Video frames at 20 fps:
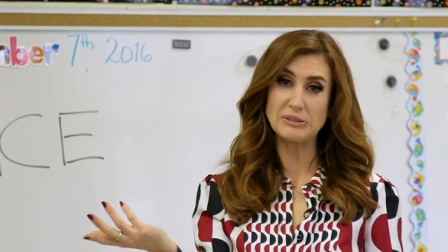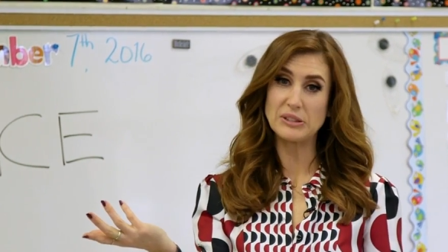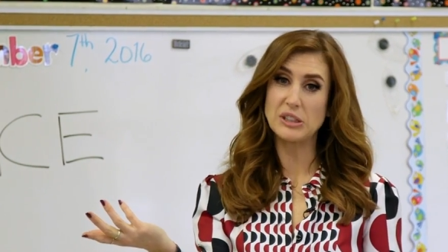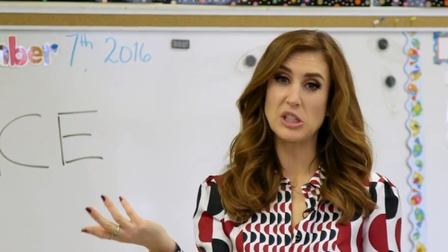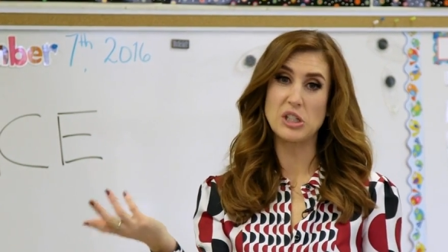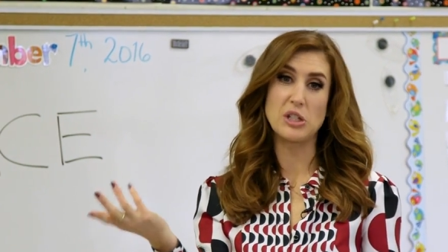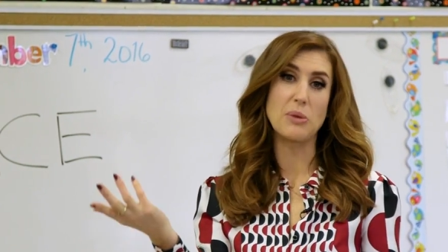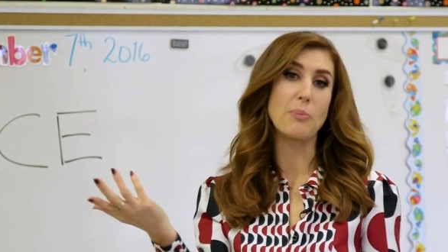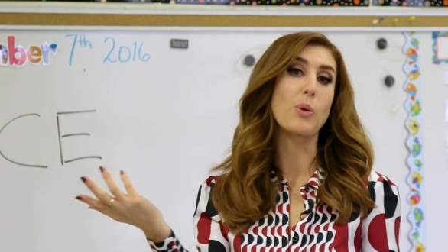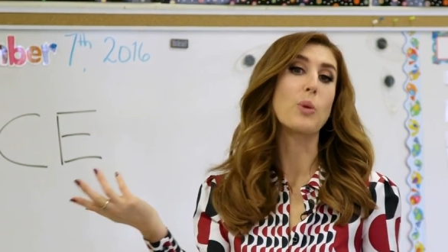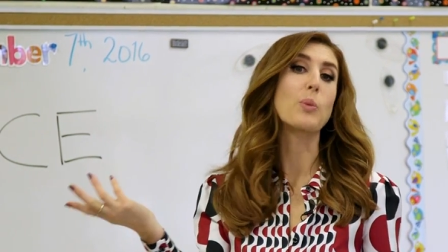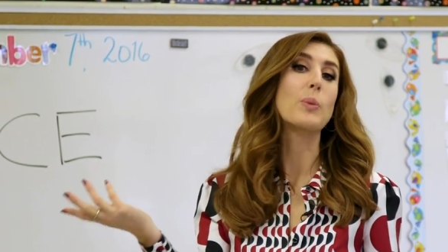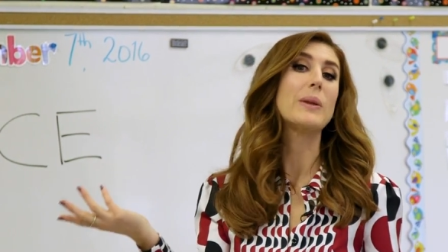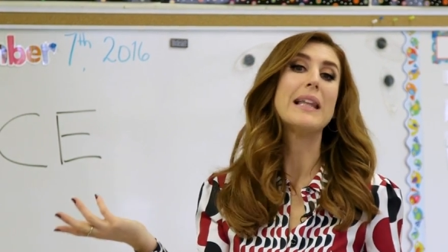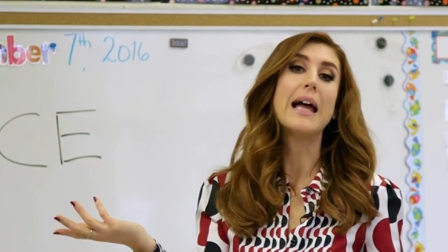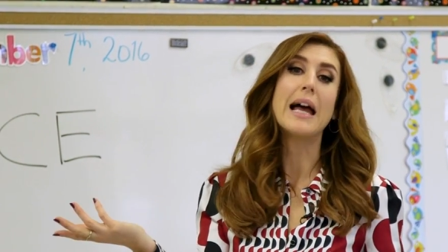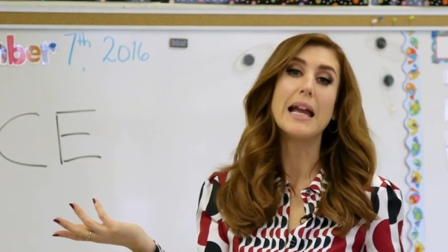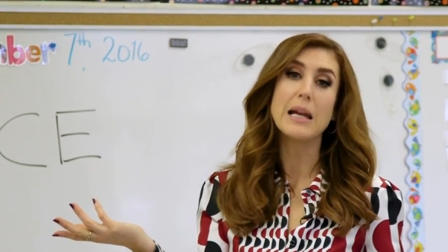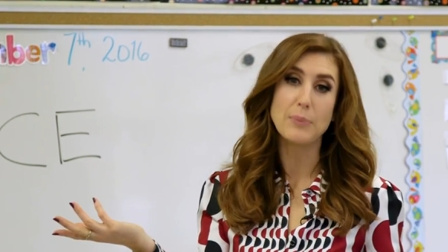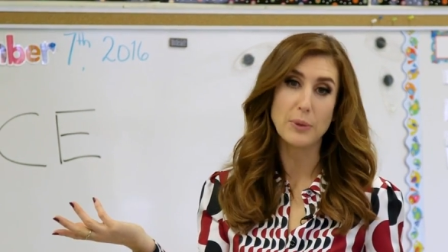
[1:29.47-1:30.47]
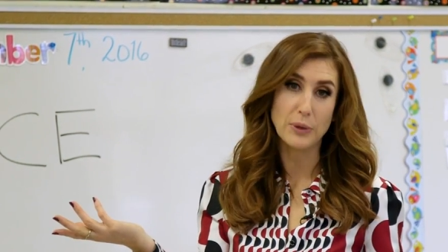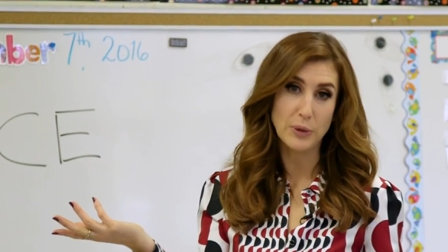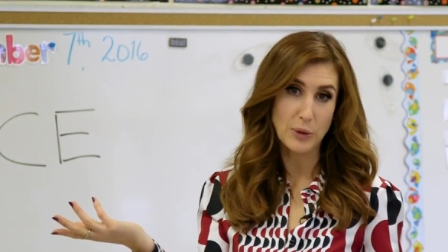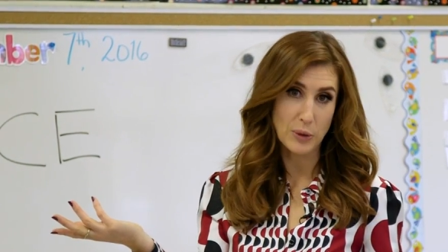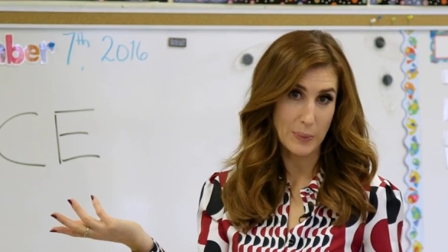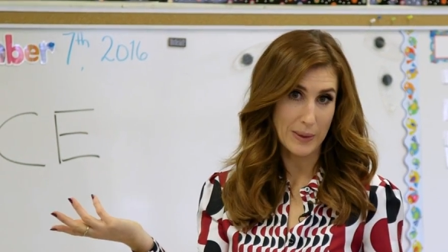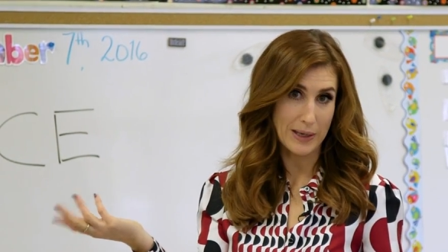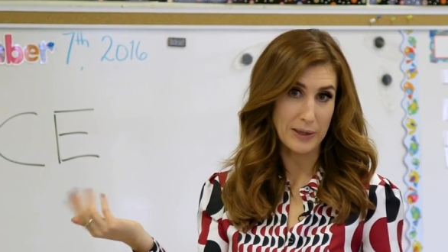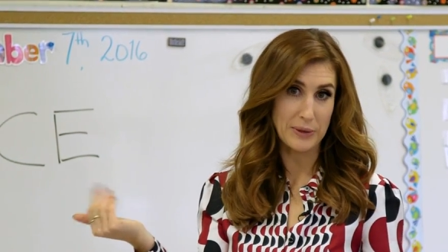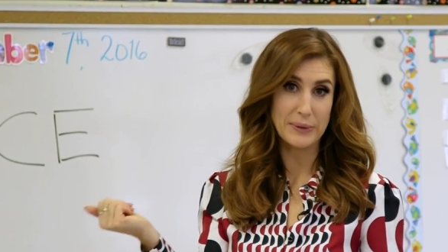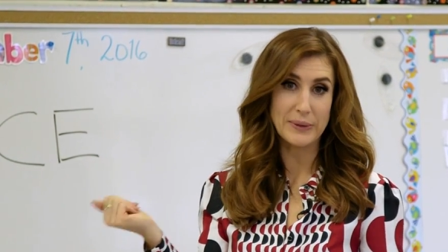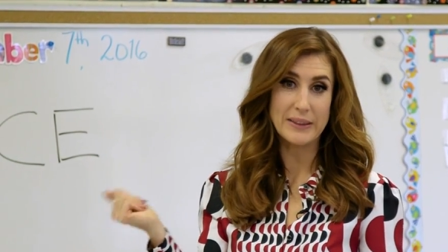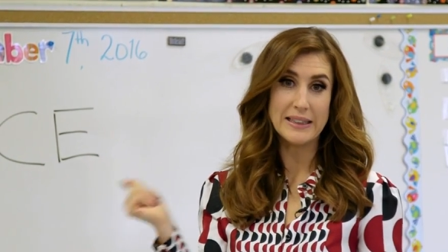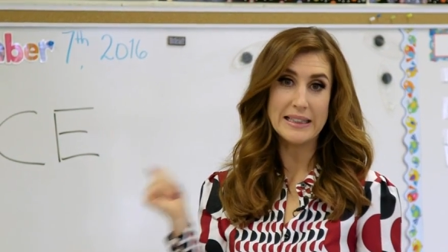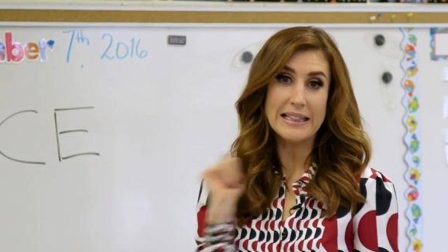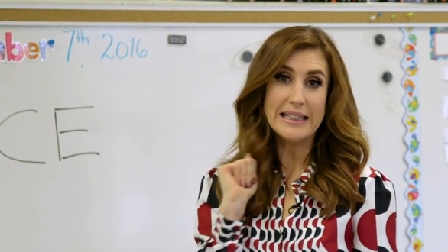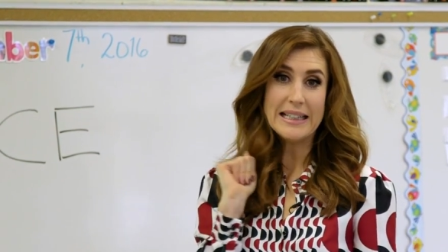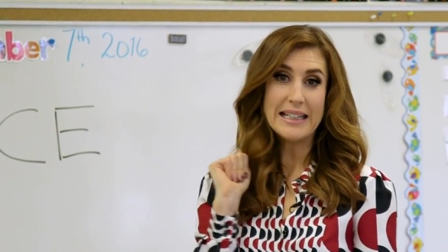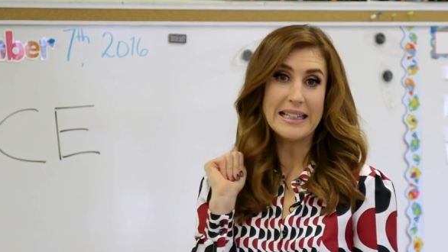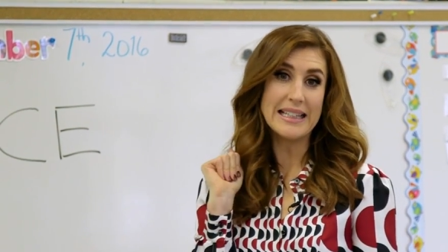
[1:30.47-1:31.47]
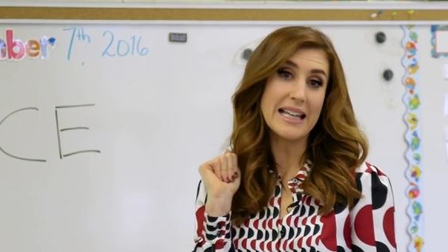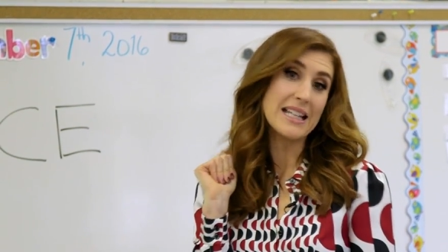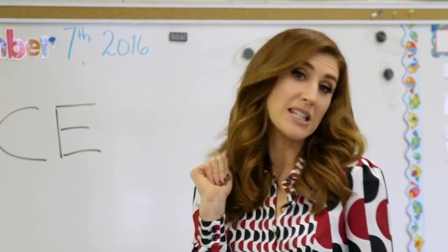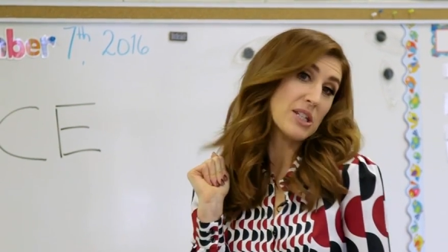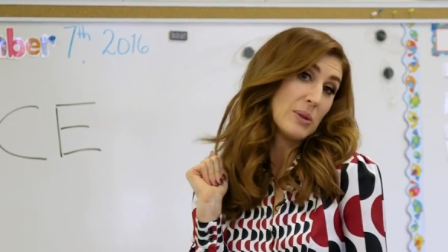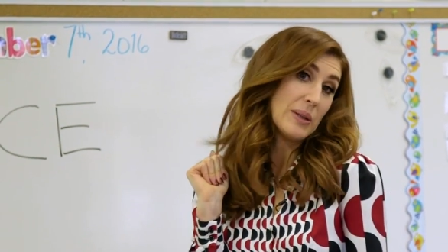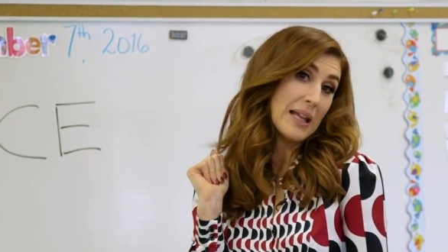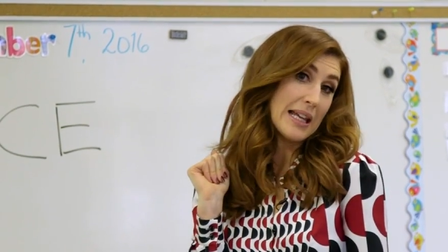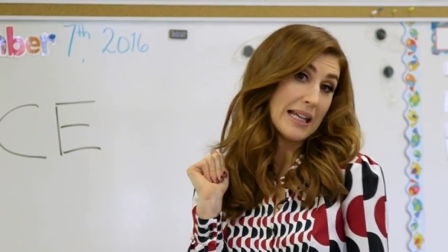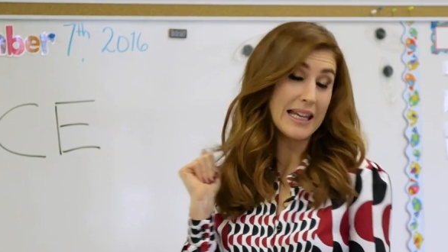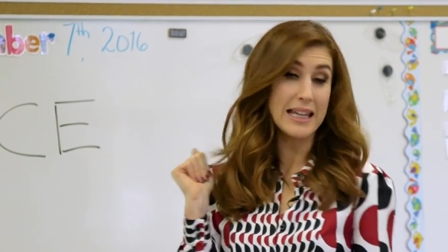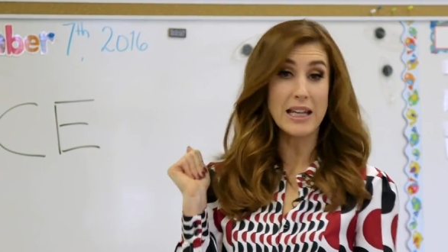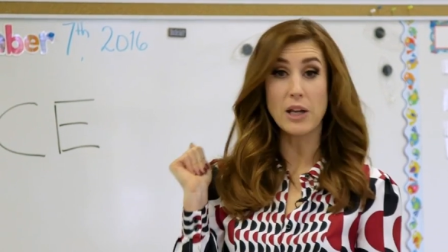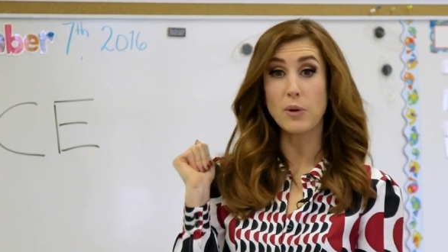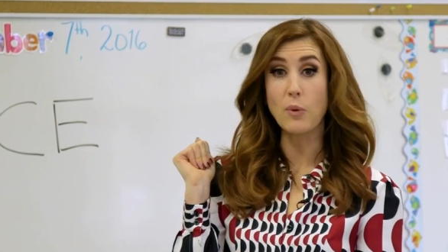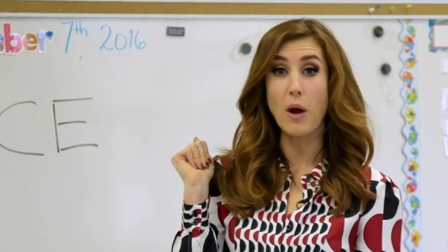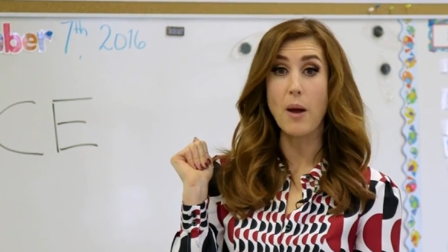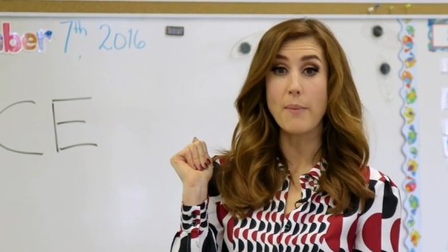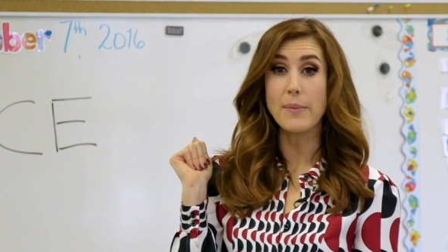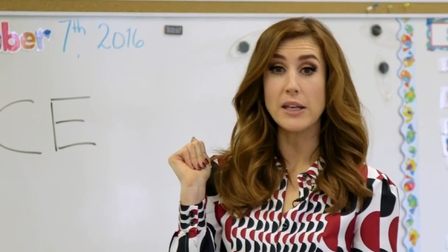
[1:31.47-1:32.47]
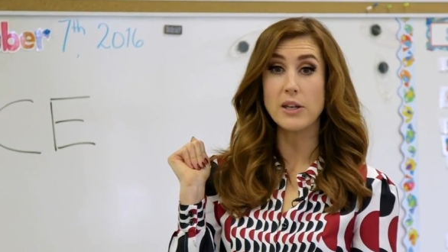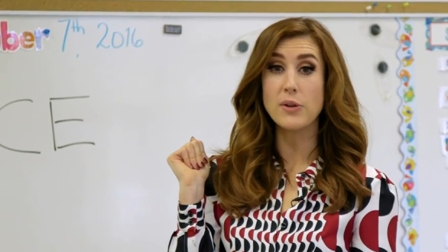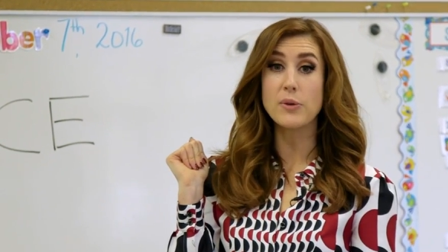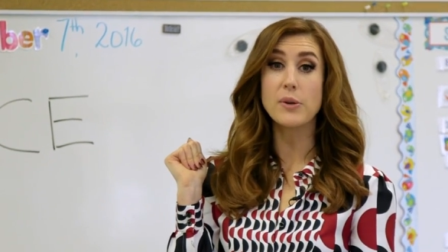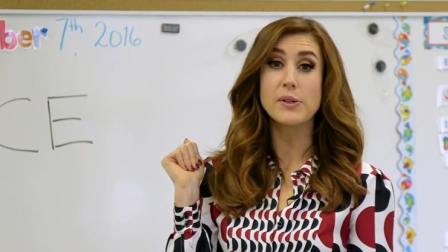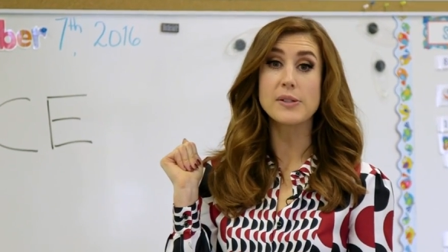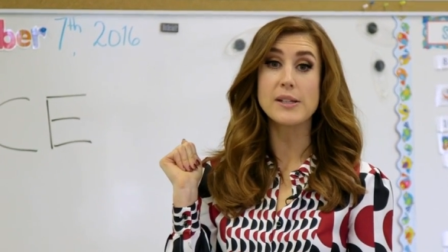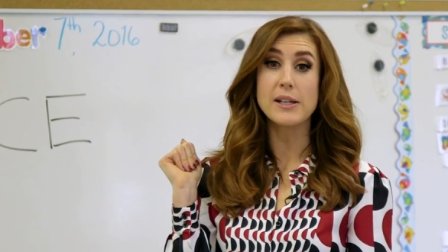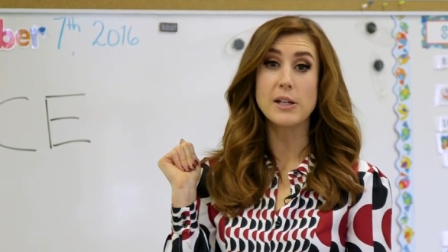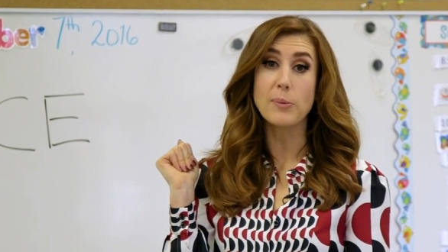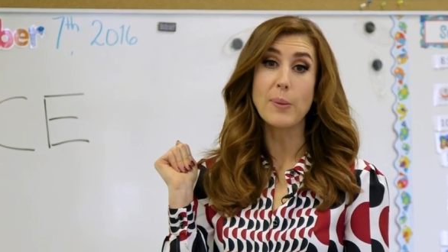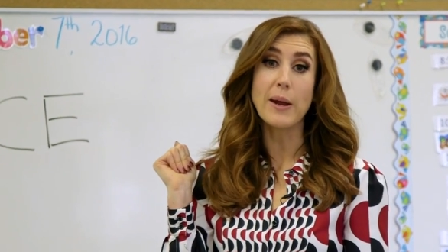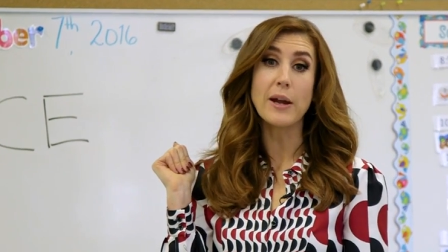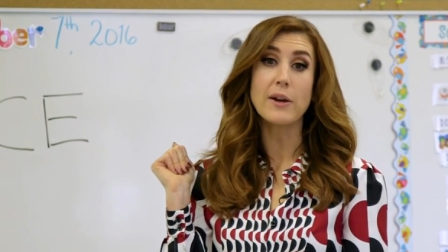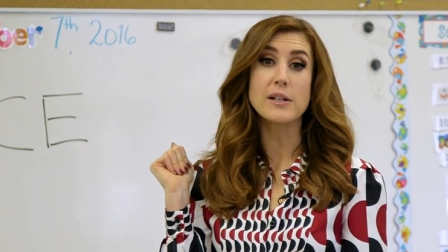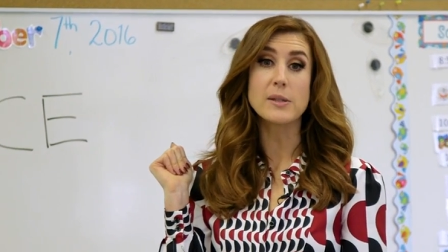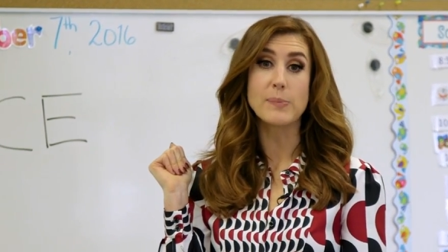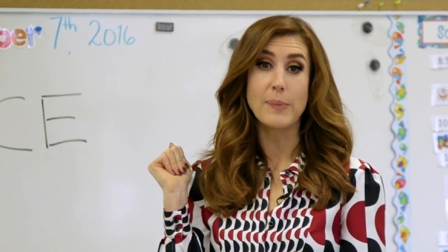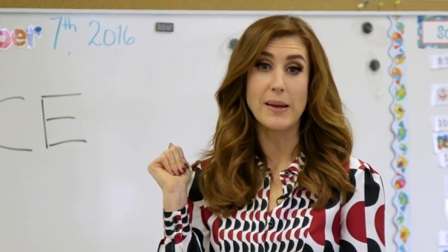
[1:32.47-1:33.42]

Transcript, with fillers: Just a more reliable career. Unless you like eating ramen noodles in your parents'